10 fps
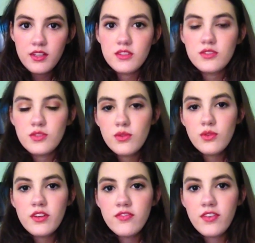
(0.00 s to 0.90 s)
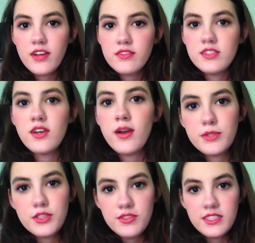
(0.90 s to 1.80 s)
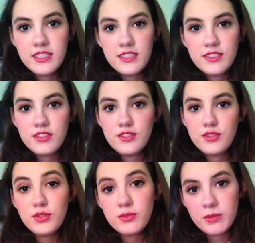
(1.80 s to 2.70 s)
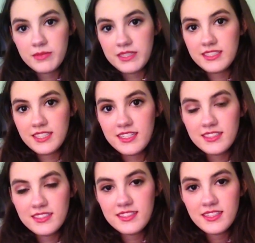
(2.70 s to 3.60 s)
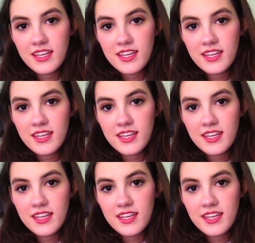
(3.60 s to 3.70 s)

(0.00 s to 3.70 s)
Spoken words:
So Lauren found this opportunity to tutor Burmese kids.